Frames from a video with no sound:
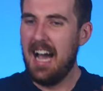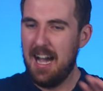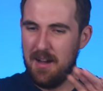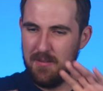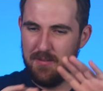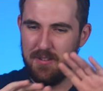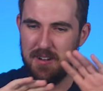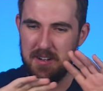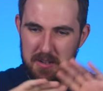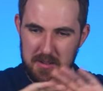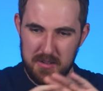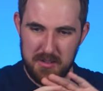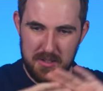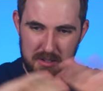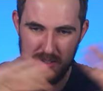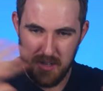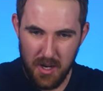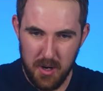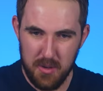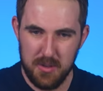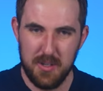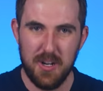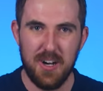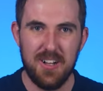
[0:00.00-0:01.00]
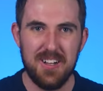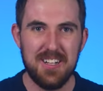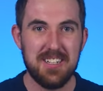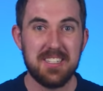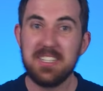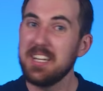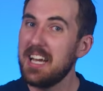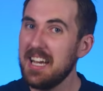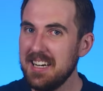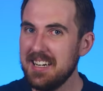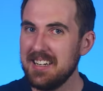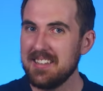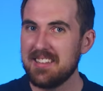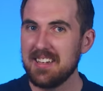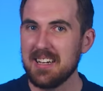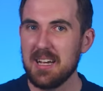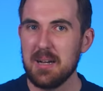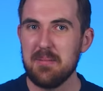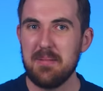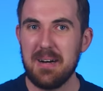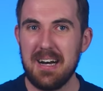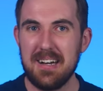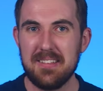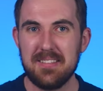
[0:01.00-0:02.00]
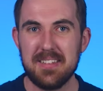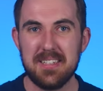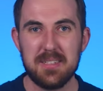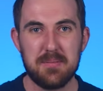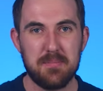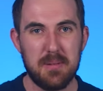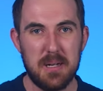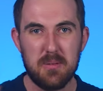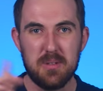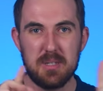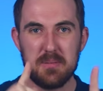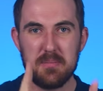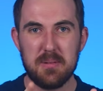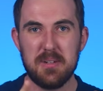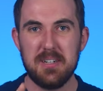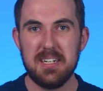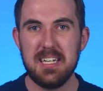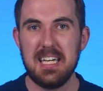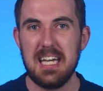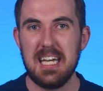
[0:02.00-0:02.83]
I have no knowledge anything about this, but it was pretty